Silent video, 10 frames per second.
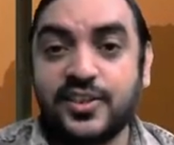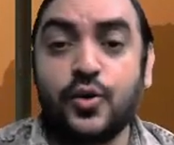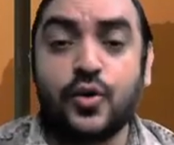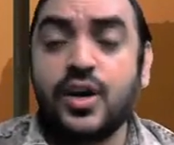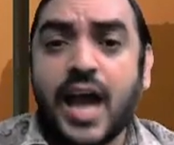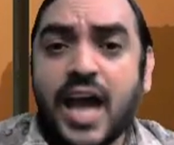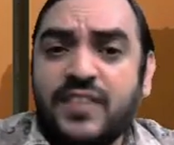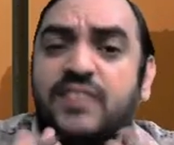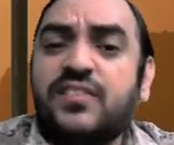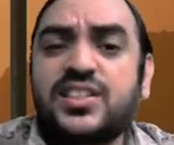Oh, I have
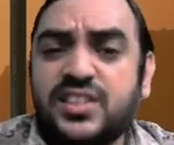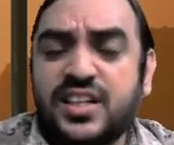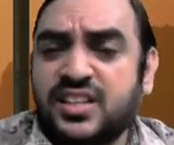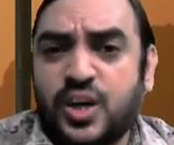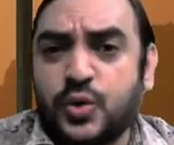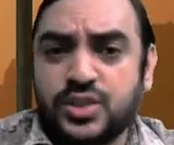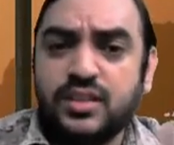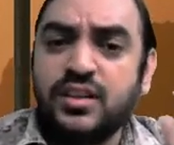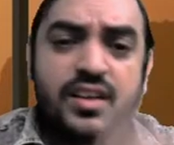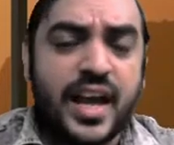invested
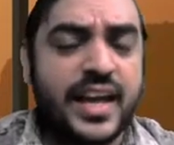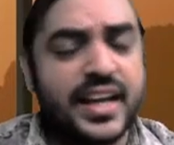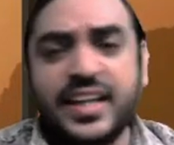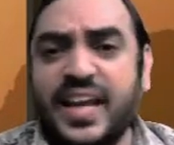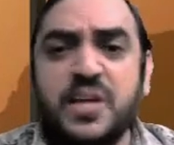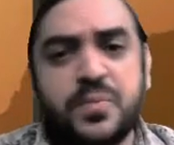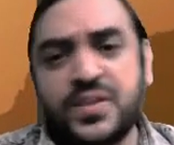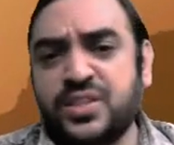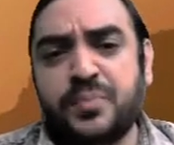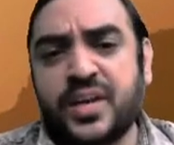1000, I get
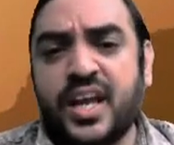8% per